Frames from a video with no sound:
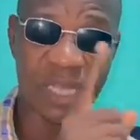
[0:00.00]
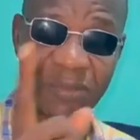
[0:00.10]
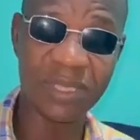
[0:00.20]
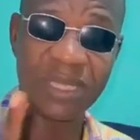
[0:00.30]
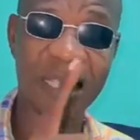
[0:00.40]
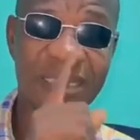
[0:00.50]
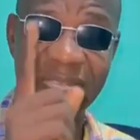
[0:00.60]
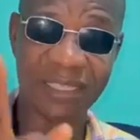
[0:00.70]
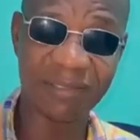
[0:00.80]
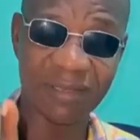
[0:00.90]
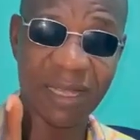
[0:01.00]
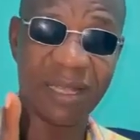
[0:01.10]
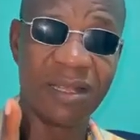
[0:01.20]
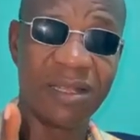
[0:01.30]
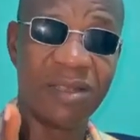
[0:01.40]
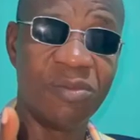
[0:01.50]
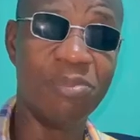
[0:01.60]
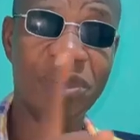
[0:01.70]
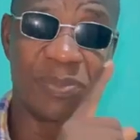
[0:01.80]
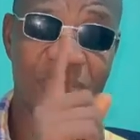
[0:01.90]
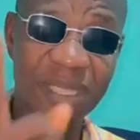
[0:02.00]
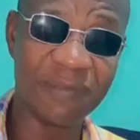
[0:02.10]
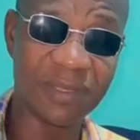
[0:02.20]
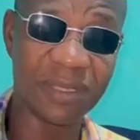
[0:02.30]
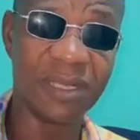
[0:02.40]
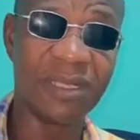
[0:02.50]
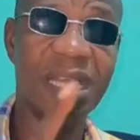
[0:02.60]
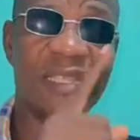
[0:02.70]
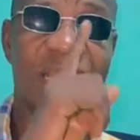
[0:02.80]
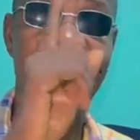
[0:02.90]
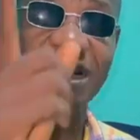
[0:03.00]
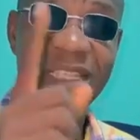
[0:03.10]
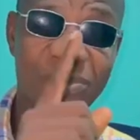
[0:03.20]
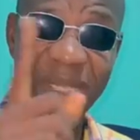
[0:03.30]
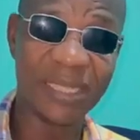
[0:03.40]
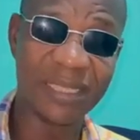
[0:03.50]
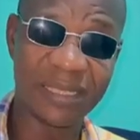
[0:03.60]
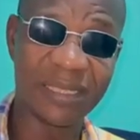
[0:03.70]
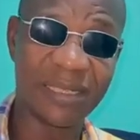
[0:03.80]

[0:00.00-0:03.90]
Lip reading: media in Nigeria misbehaving that they are selling medicine.